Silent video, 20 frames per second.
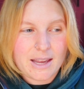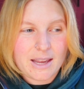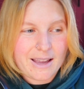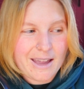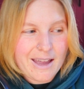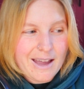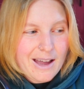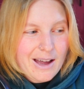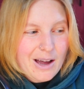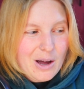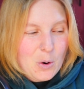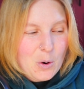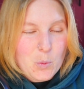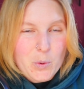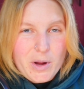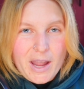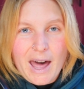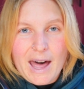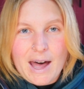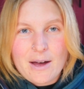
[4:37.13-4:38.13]
Like,
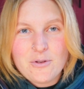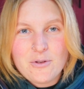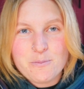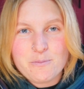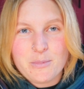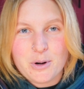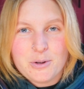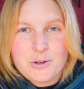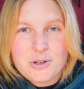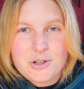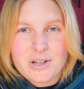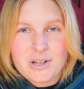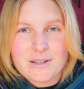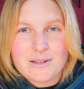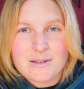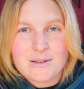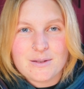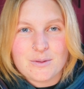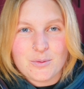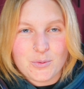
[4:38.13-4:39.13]
we have
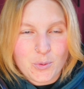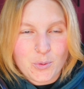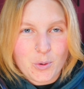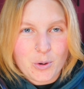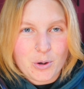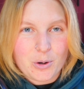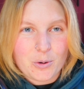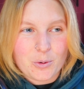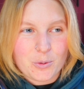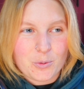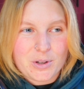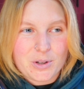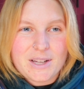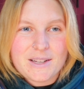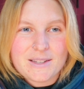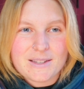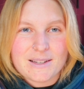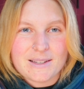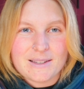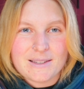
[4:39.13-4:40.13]
emotions for
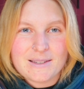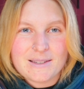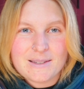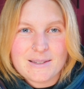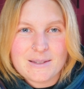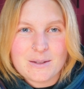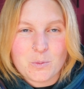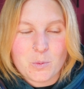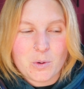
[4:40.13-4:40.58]
reasons.